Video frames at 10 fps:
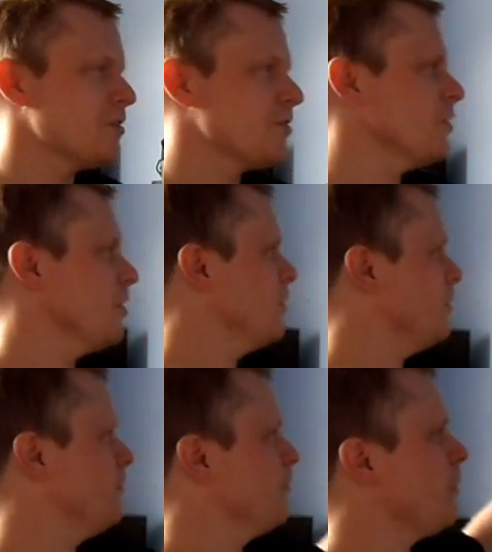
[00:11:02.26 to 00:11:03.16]
Because
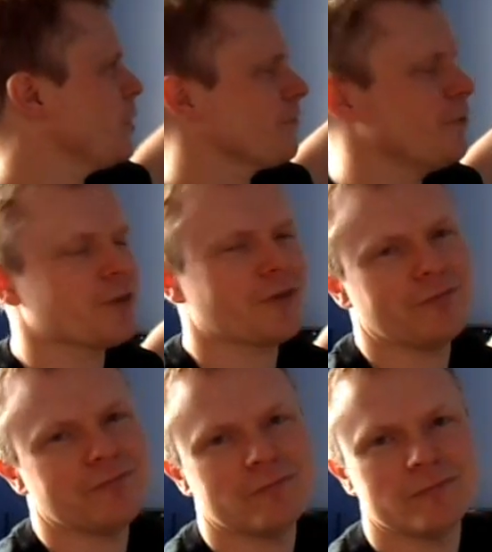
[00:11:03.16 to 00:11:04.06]
most of
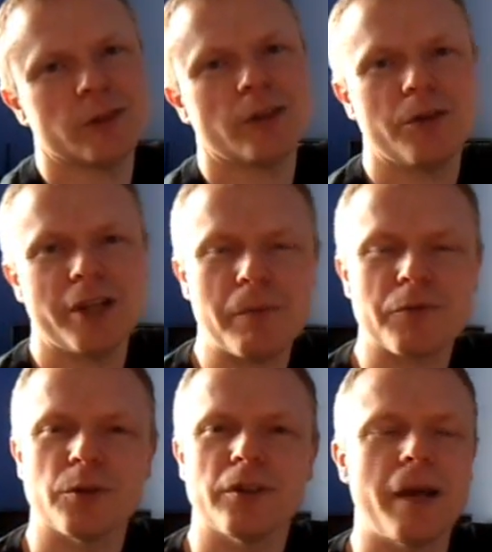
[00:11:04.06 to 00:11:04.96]
us who know the
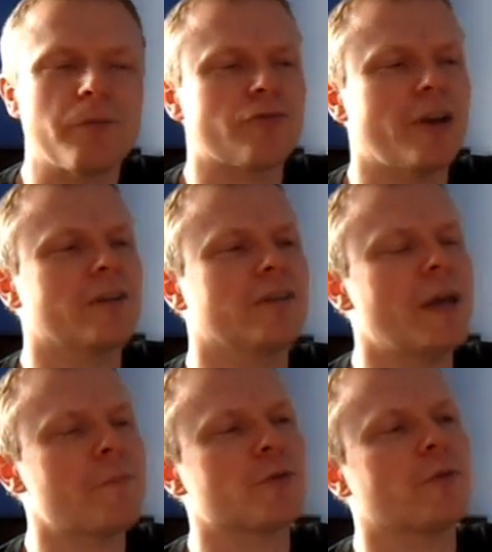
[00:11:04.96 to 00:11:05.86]

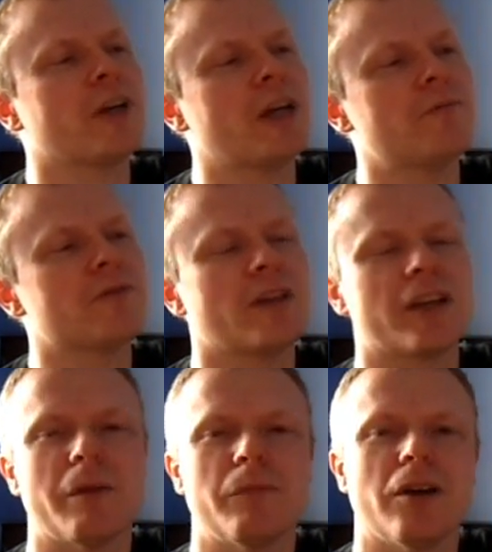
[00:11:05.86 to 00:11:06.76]
Amsoft games,
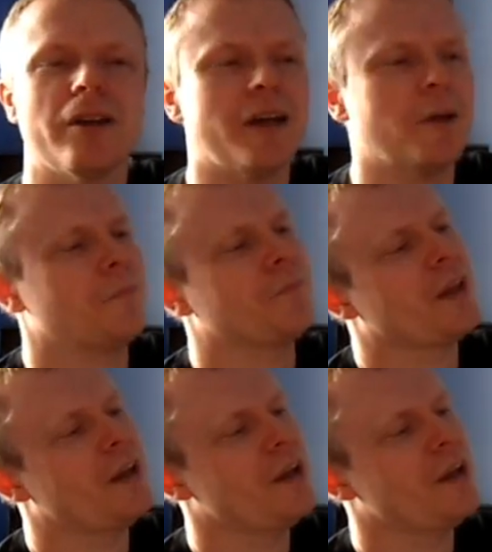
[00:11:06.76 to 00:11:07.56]
they come like that.